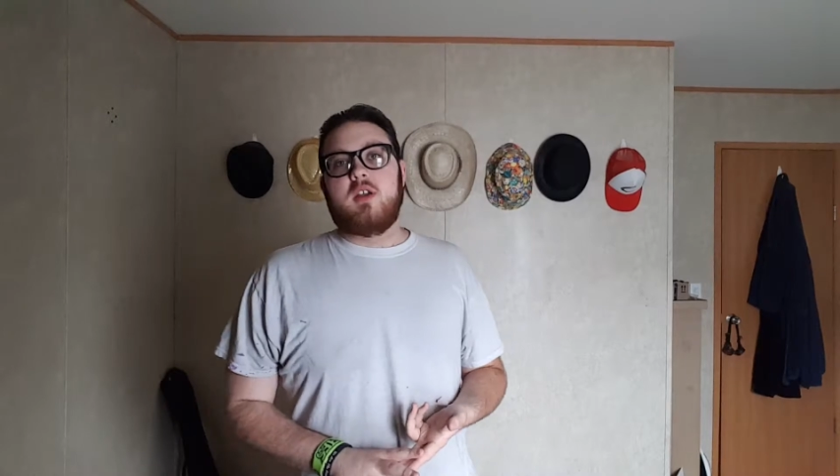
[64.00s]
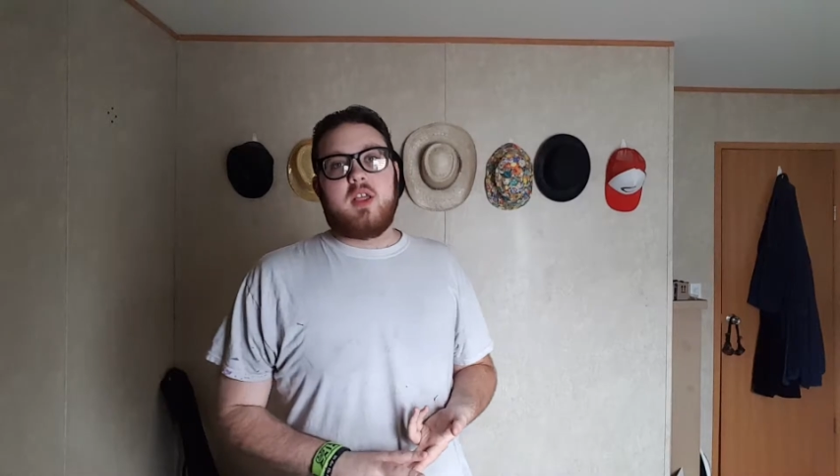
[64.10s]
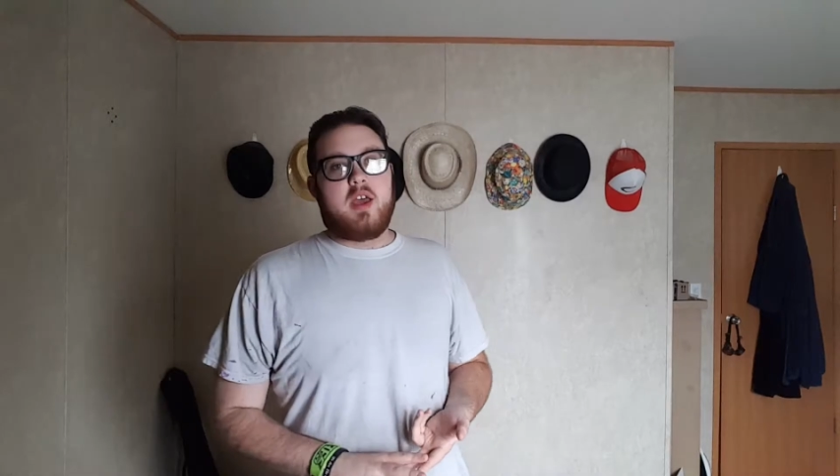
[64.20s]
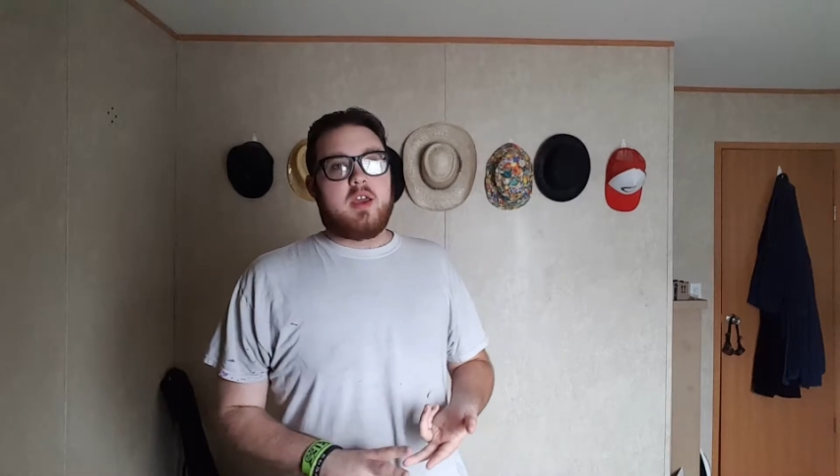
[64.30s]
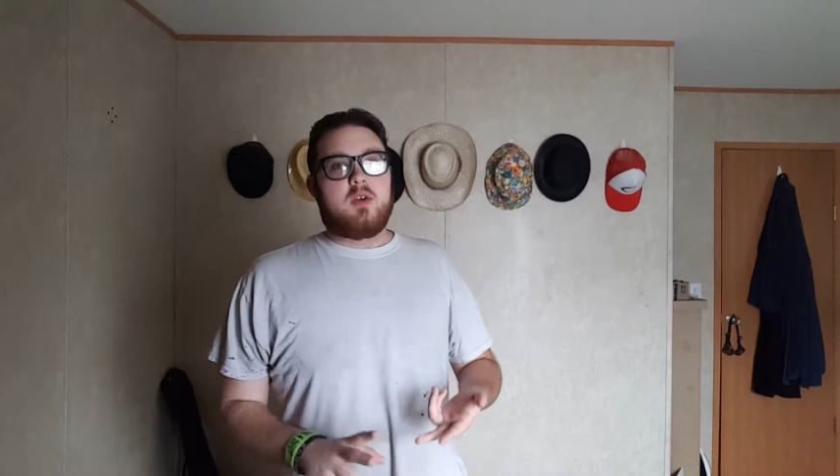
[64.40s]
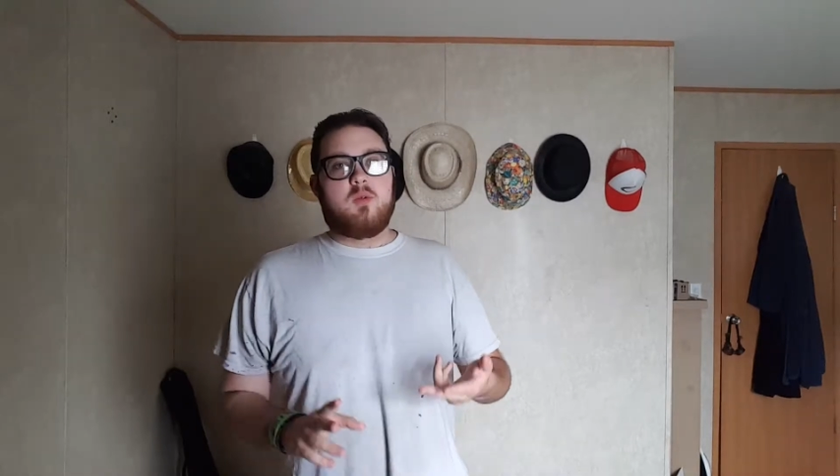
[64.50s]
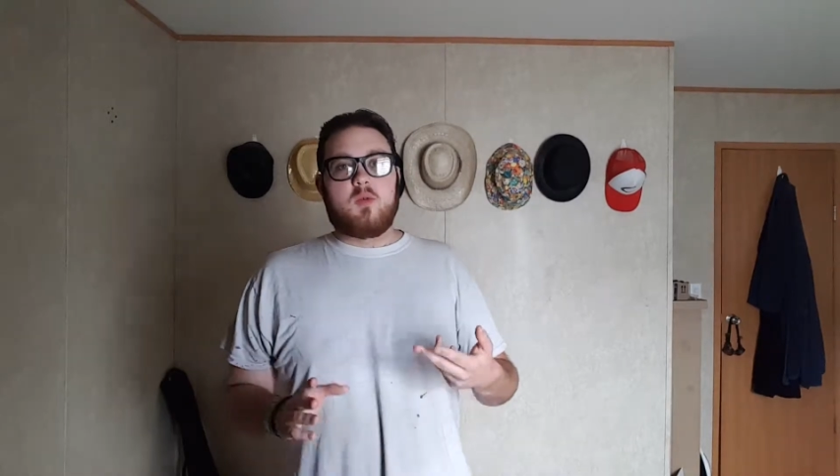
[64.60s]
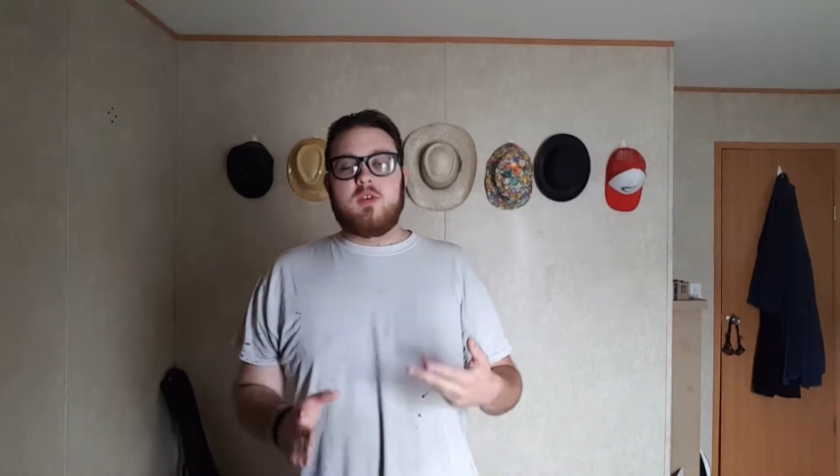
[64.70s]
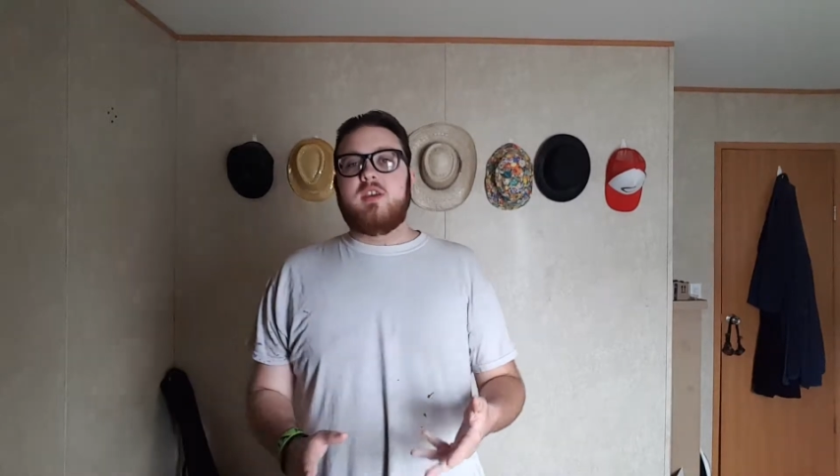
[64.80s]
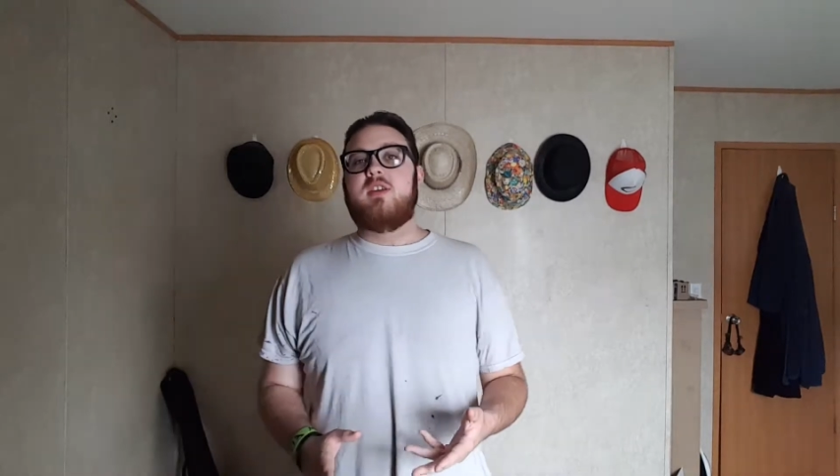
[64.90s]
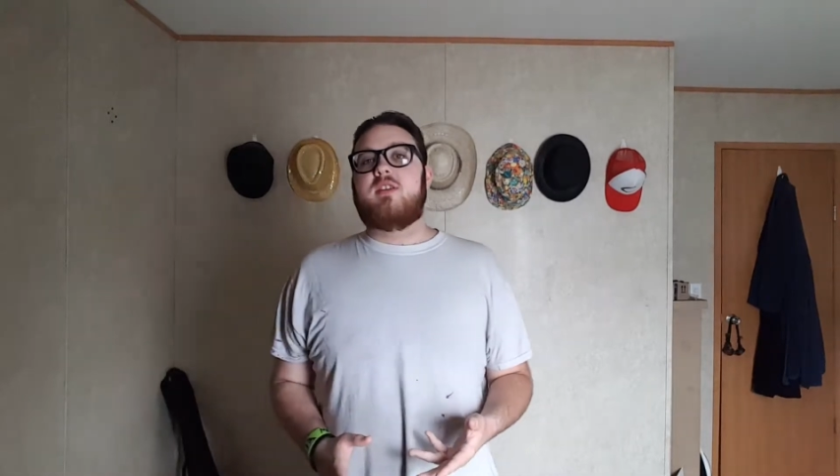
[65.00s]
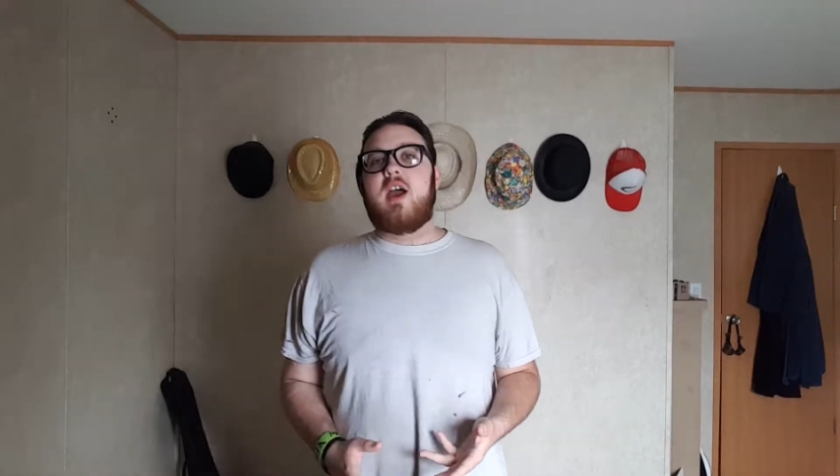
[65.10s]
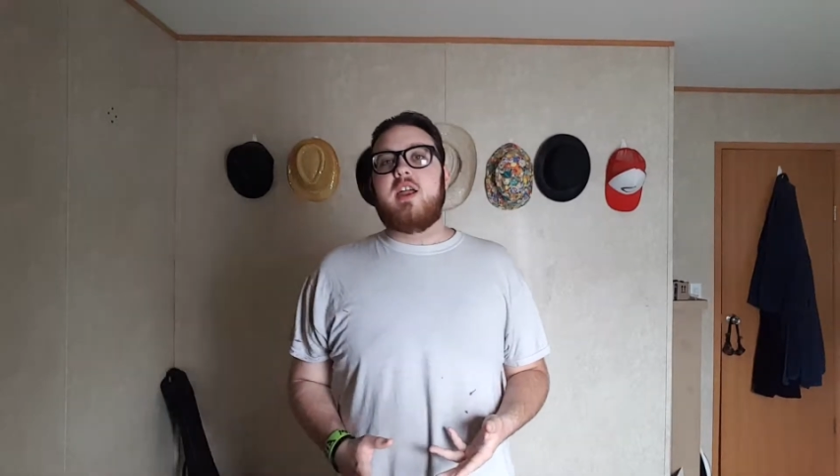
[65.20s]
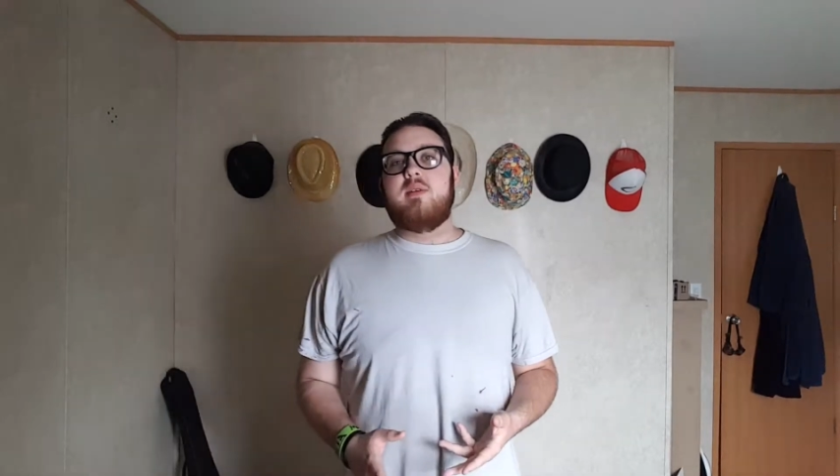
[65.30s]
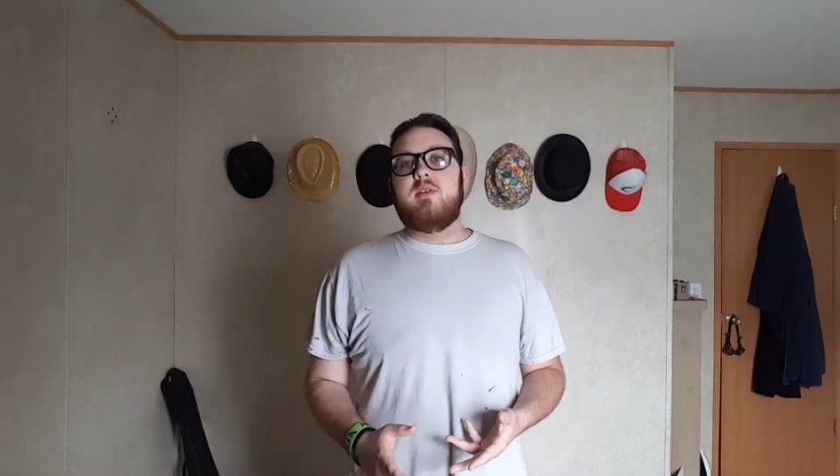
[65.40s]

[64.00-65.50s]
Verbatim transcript: it. We're really excited